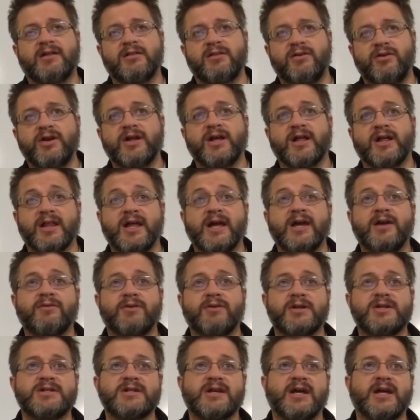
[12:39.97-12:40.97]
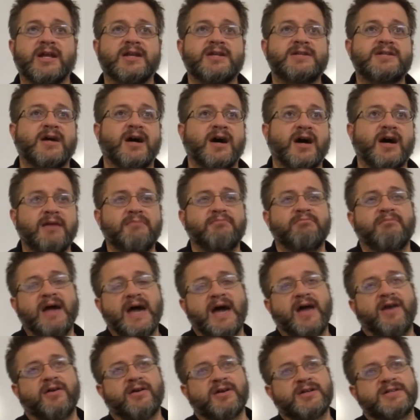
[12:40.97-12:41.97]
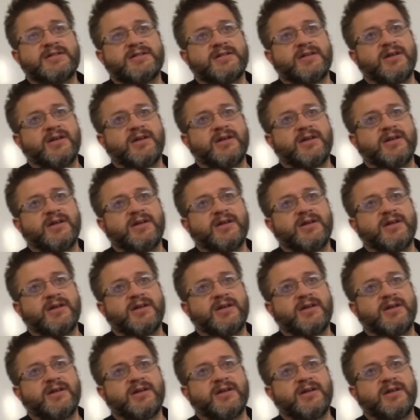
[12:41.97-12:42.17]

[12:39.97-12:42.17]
learning a language, and time matters.